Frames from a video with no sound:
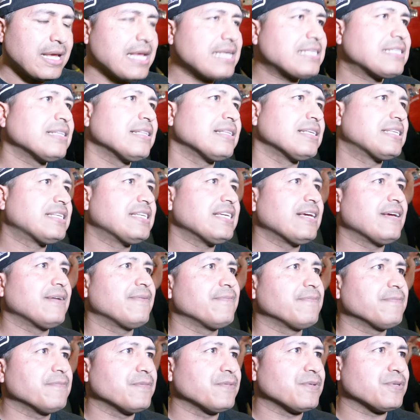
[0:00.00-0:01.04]
Look, he's in the
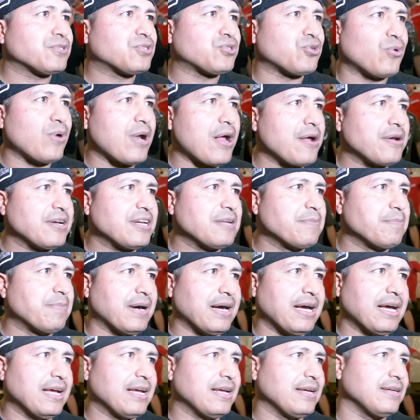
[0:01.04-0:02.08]
gym surrounded
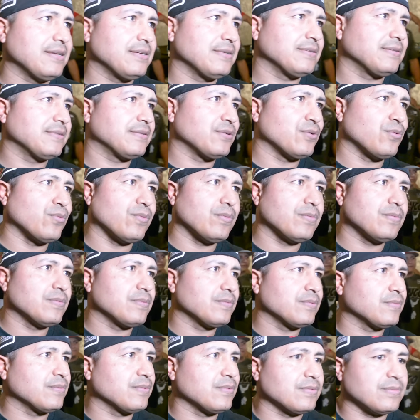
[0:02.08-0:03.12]
by
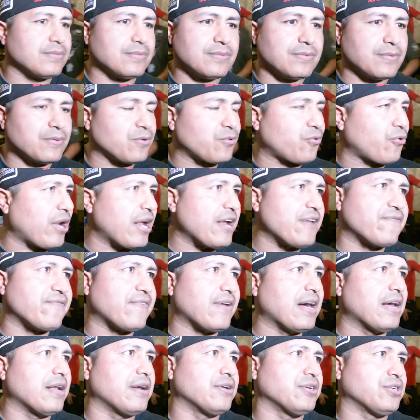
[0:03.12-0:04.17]
great
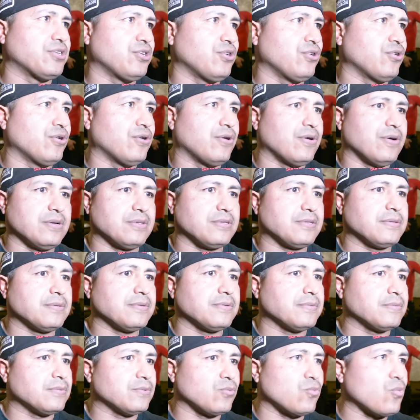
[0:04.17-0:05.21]
fighters, you know,
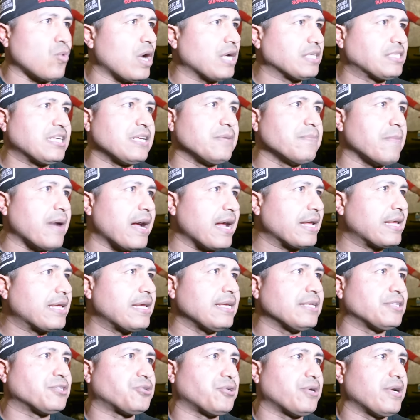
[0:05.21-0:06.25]
watching
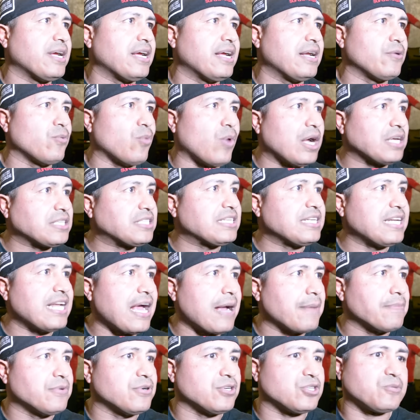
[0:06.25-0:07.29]
Mikey train, watching
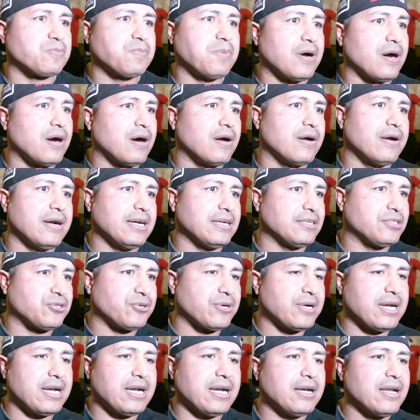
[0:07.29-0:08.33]
Abner spar and
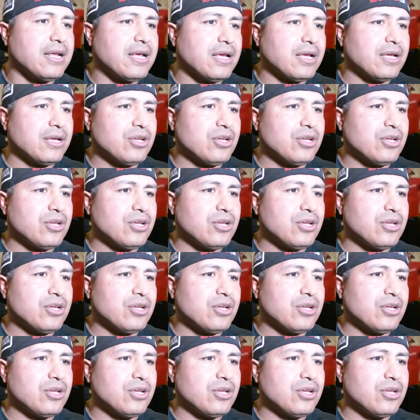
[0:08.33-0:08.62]
train.